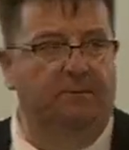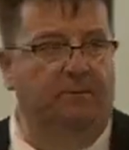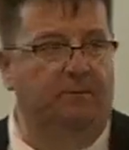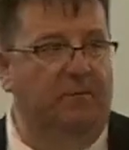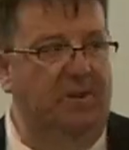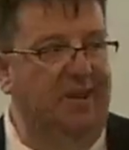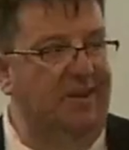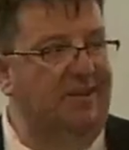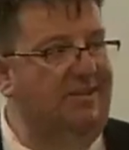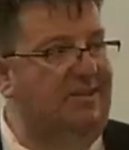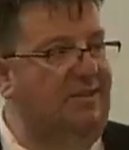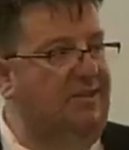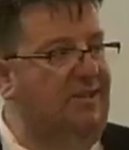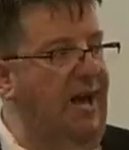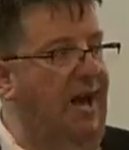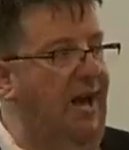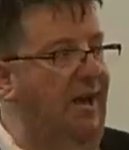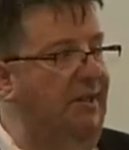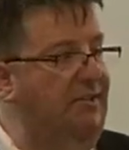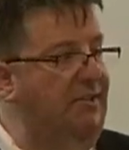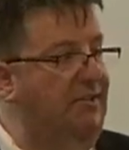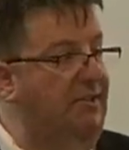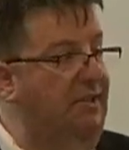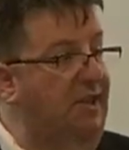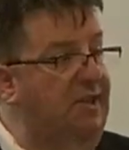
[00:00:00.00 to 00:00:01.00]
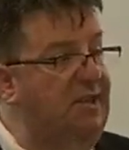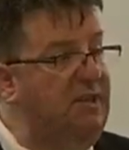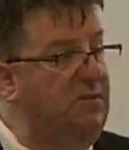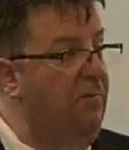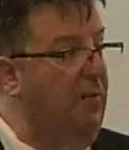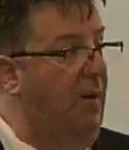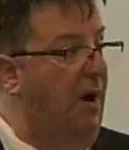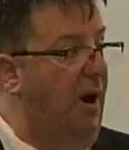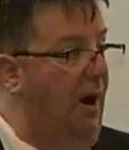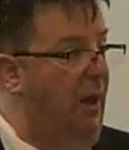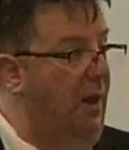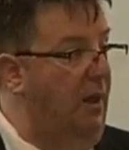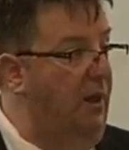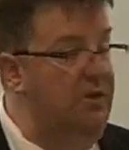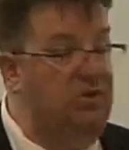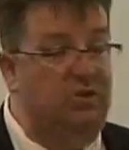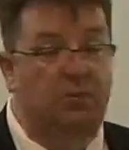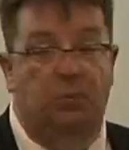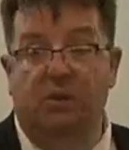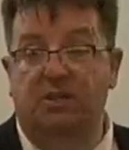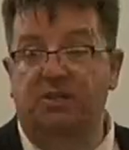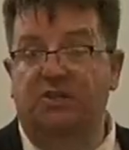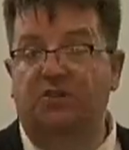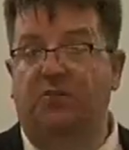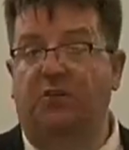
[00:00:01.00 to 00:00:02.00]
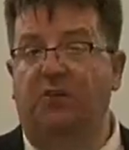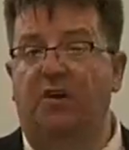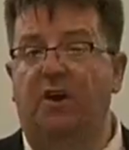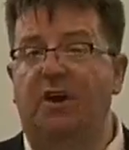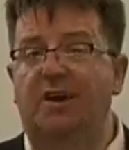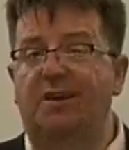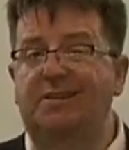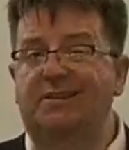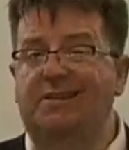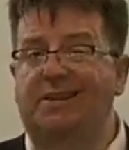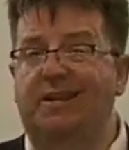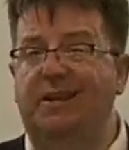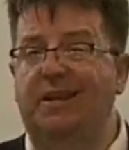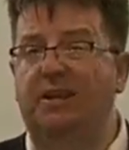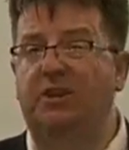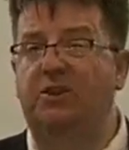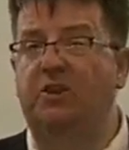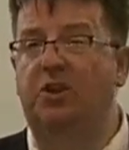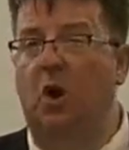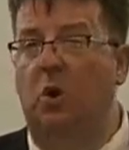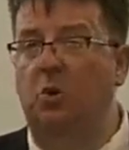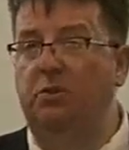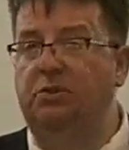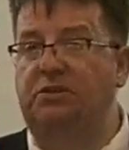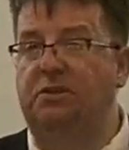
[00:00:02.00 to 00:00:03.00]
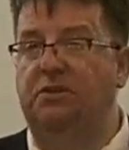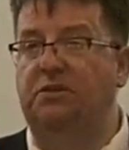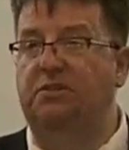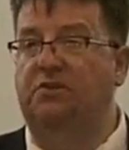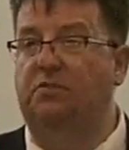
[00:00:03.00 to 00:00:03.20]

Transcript: is that these parallels was firstly noted